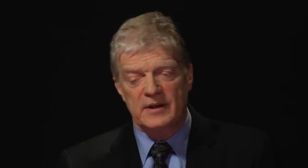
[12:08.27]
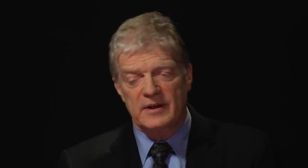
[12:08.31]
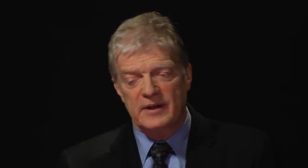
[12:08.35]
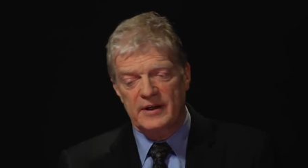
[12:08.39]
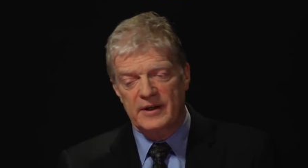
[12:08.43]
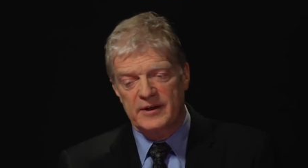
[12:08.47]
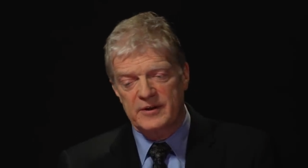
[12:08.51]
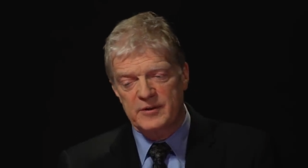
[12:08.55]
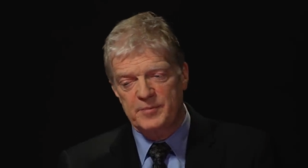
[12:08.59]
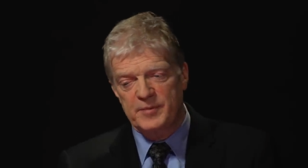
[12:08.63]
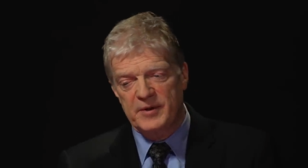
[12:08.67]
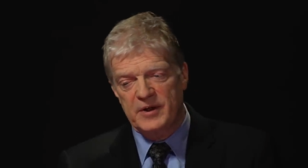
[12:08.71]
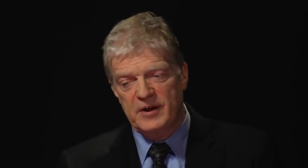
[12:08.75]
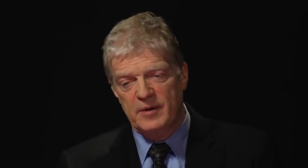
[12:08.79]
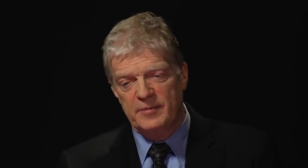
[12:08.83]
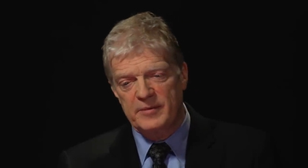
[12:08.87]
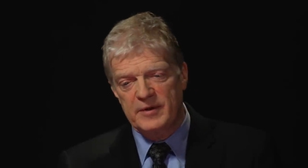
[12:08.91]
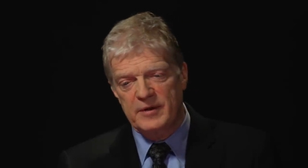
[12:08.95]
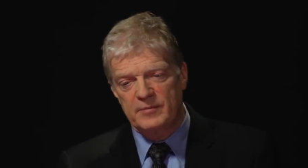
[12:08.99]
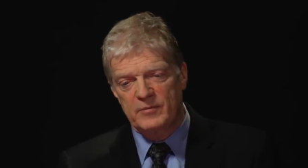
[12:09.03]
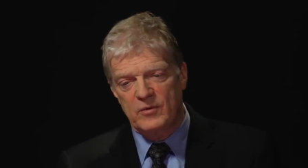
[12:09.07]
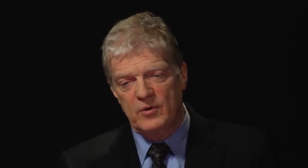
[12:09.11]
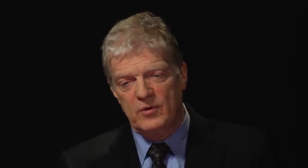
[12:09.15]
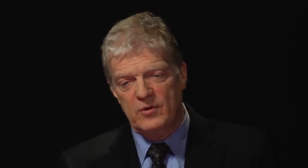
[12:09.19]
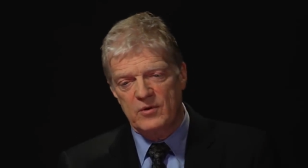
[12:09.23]
It's
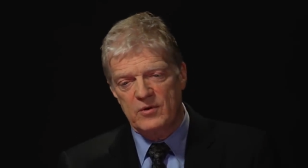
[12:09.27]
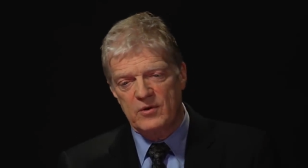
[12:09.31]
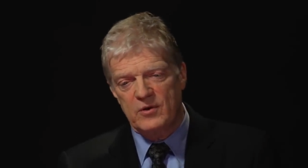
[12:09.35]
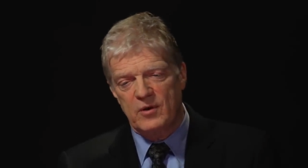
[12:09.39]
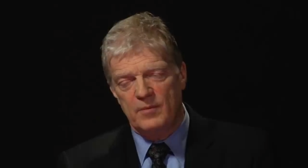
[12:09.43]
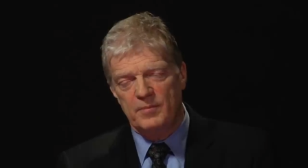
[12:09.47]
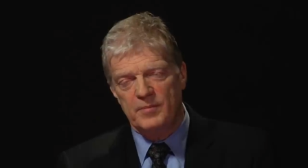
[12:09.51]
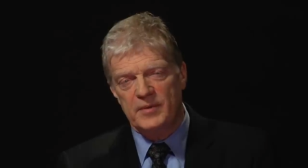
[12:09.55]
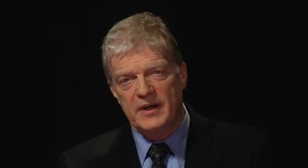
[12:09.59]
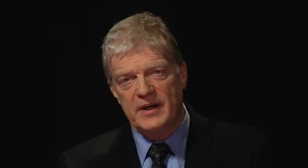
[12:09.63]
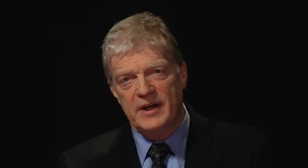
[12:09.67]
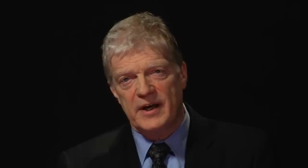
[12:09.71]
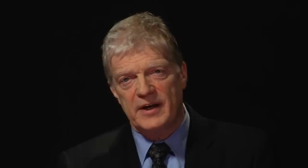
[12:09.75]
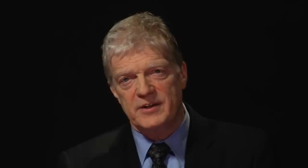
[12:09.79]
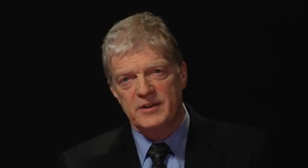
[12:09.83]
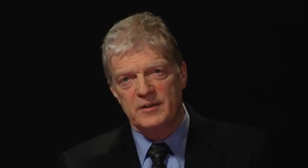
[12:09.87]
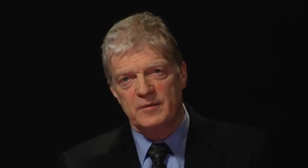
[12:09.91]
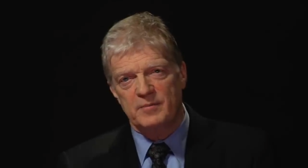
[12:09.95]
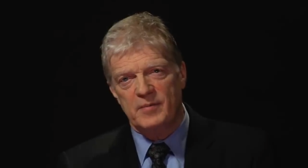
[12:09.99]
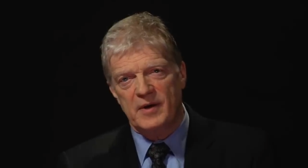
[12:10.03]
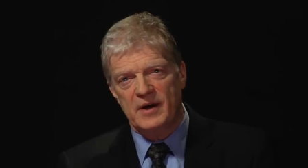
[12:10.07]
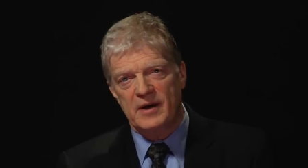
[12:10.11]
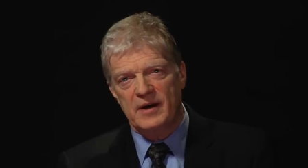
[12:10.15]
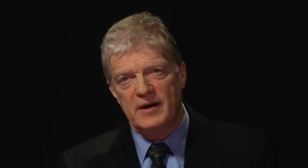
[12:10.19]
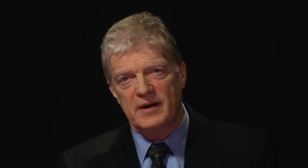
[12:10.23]
becoming more
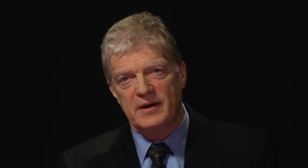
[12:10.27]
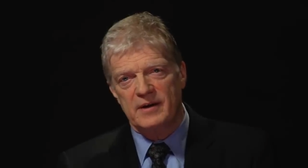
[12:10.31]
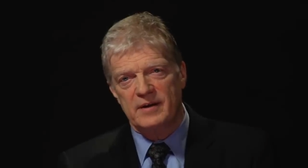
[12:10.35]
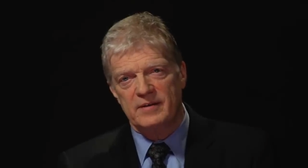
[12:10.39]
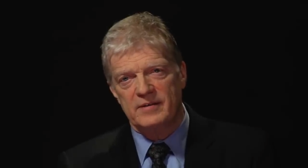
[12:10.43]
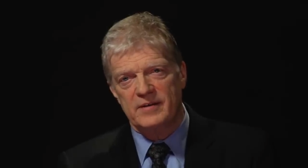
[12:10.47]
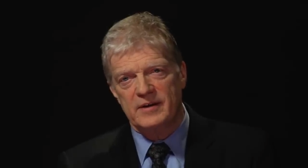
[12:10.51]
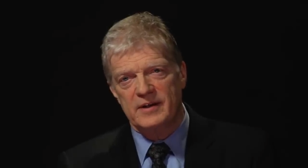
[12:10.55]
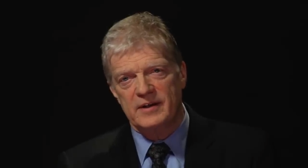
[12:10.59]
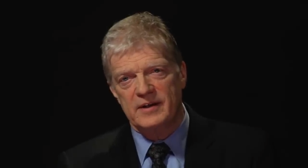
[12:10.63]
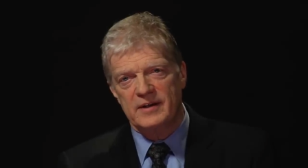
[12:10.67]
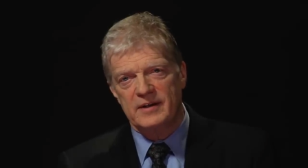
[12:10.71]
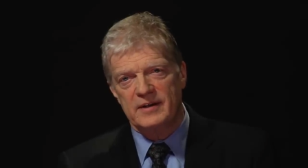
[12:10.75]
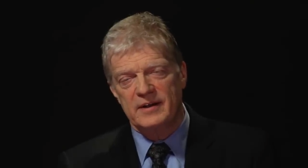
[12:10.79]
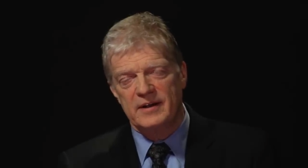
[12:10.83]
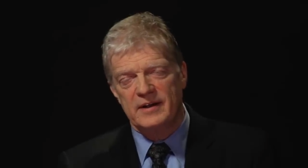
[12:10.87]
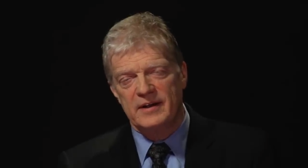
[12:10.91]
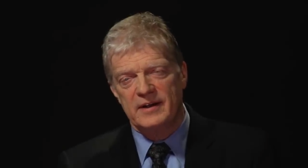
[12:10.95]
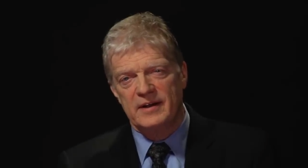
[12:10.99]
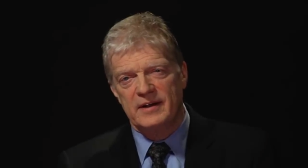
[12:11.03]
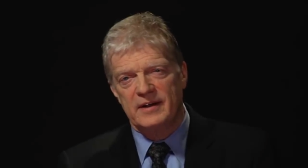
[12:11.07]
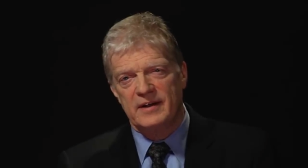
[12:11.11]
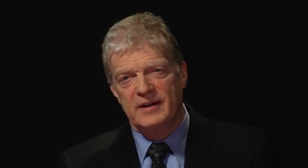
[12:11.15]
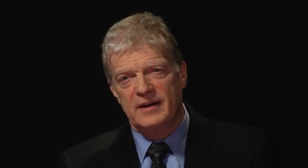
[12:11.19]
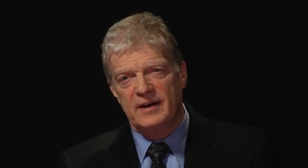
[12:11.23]
complicated by the
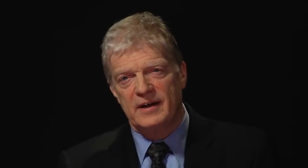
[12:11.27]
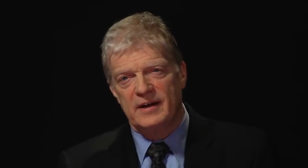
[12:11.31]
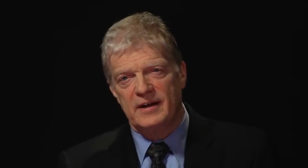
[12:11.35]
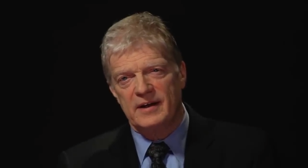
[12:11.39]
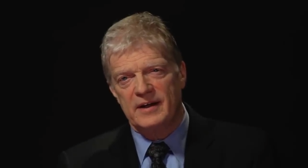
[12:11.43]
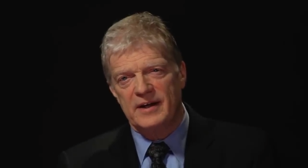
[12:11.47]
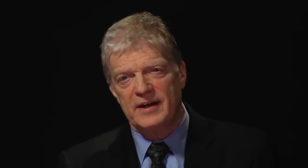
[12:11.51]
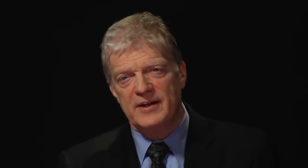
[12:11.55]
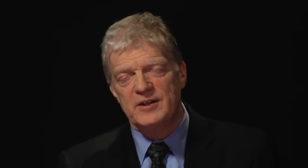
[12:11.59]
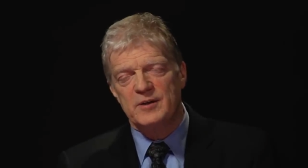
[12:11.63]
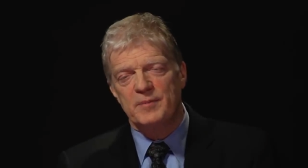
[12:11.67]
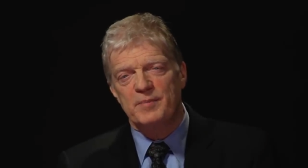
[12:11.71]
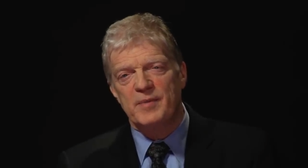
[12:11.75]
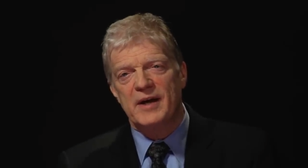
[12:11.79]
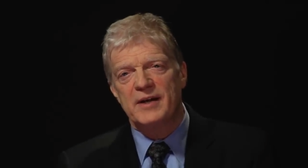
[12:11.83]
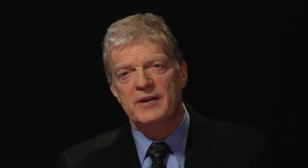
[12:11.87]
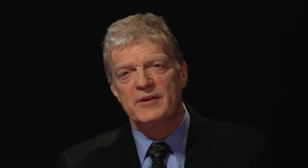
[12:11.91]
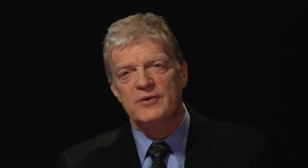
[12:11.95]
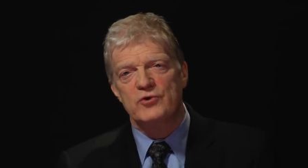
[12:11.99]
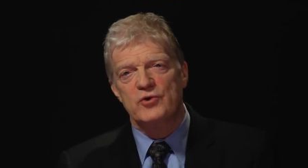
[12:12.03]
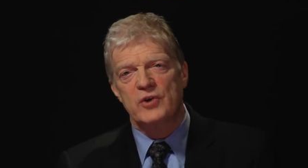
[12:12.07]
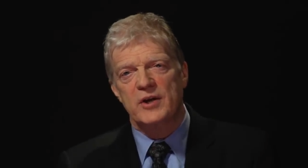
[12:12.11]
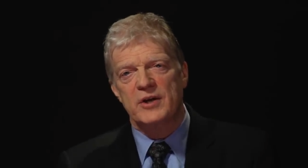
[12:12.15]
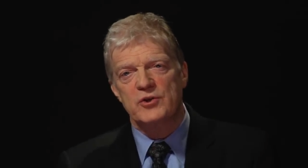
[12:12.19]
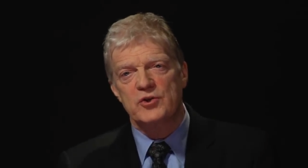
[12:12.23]

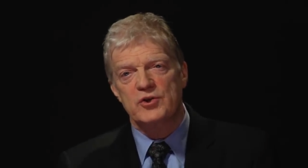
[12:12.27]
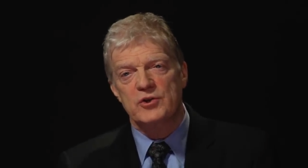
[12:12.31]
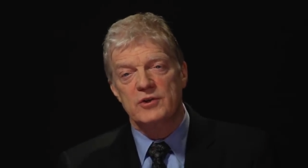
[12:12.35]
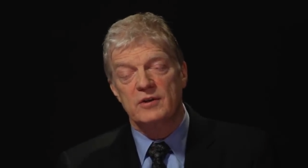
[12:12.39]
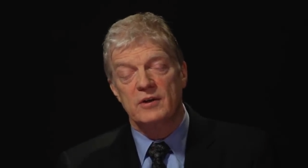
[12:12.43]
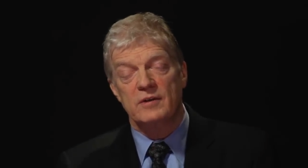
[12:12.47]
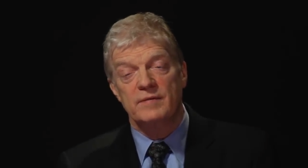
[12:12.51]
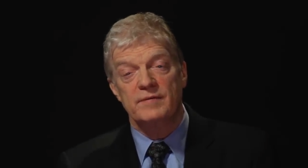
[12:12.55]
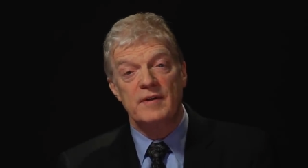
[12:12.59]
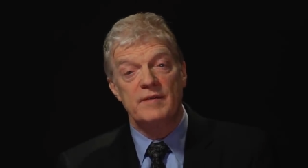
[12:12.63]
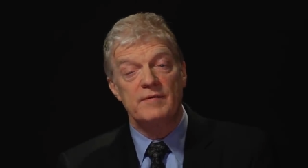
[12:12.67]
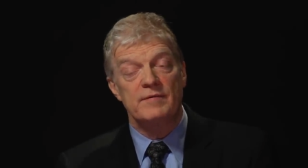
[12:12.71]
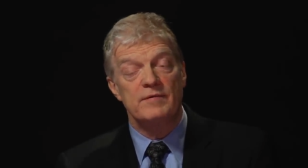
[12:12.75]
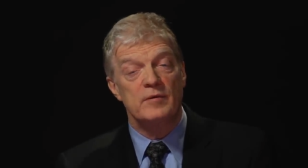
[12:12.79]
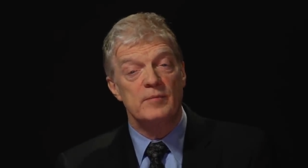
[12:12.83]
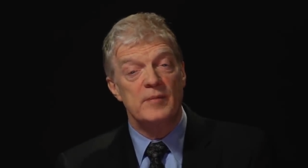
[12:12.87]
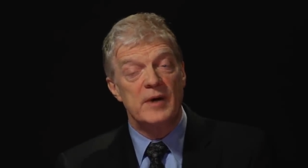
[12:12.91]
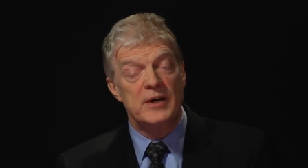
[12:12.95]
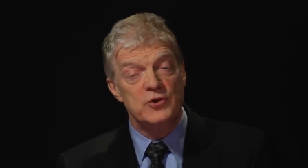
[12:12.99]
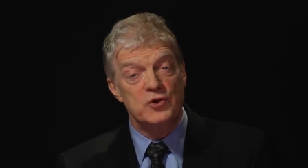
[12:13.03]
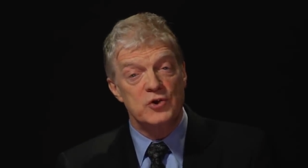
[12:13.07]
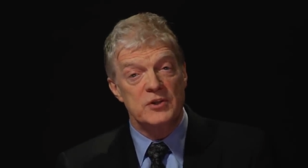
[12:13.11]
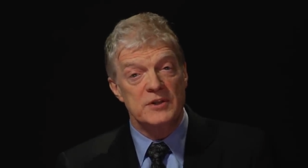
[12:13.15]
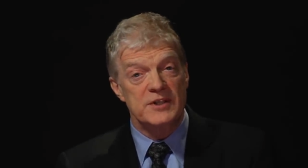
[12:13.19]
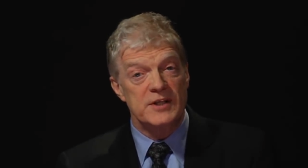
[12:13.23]
interpenetration of
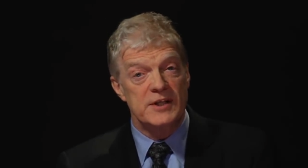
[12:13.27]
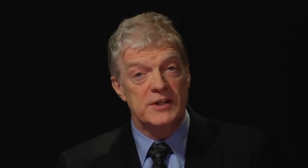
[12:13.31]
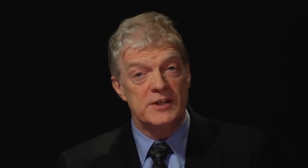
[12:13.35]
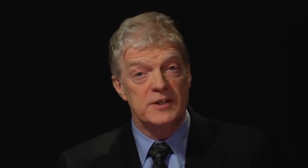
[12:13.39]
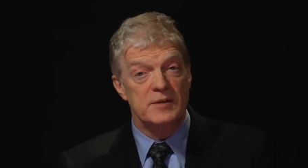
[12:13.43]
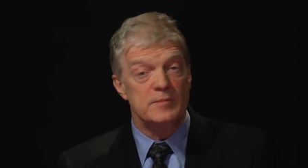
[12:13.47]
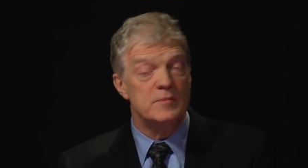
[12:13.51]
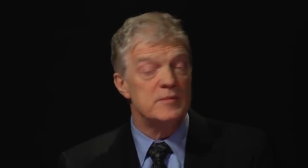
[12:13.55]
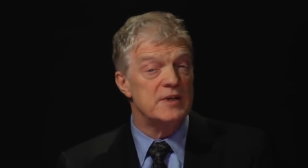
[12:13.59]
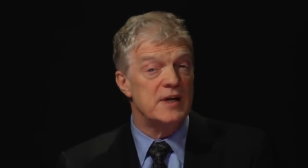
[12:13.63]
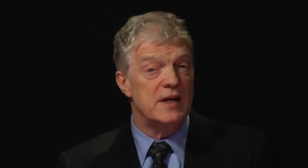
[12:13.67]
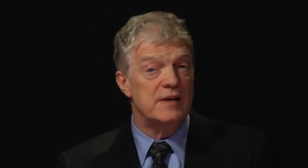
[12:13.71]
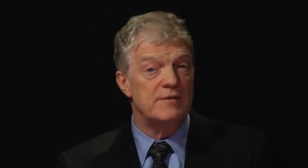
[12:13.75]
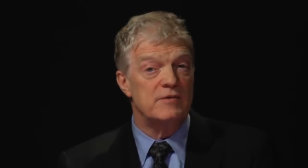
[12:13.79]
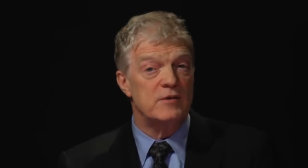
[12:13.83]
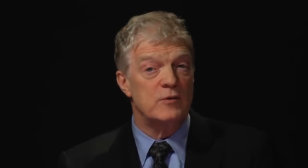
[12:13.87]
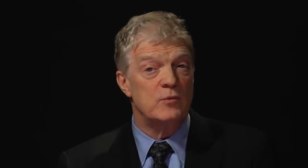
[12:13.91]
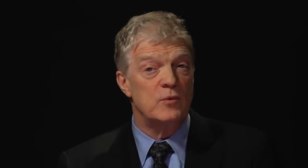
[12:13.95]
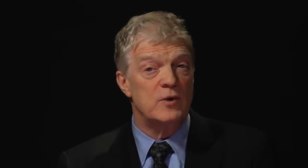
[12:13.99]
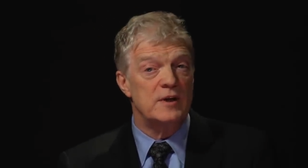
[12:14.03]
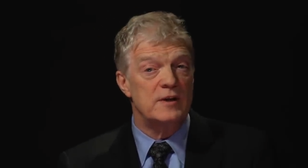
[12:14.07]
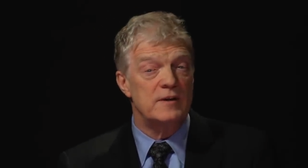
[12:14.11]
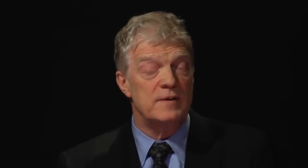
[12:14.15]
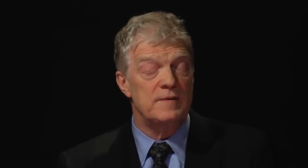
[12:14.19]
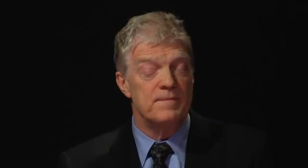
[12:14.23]
information systems
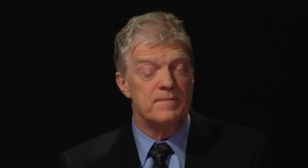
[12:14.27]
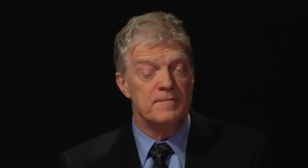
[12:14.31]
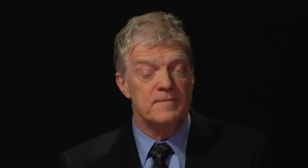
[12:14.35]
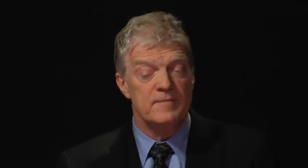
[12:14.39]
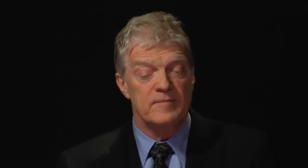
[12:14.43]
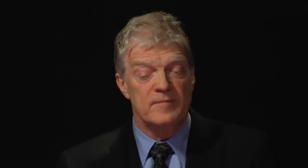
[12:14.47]
everywhere,